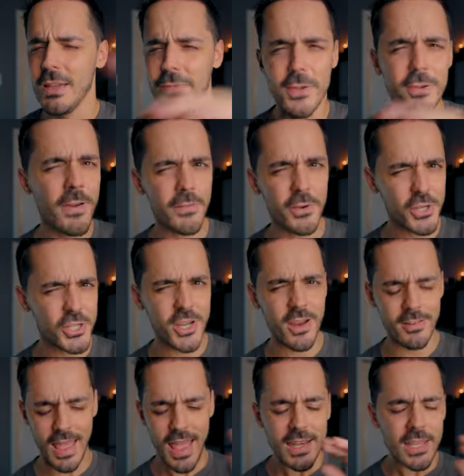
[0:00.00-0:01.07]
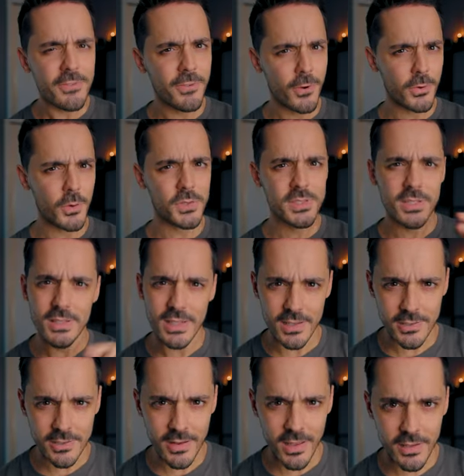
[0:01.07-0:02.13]
If you've ever shared any photos to the
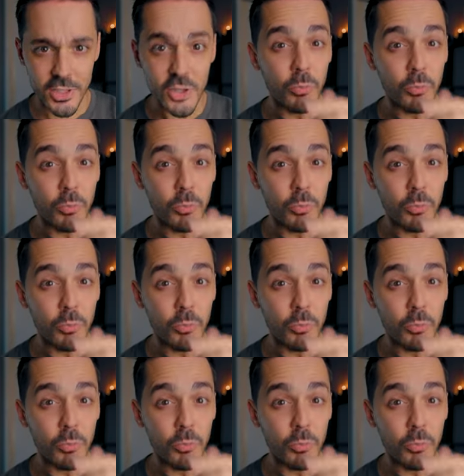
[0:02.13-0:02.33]
internet,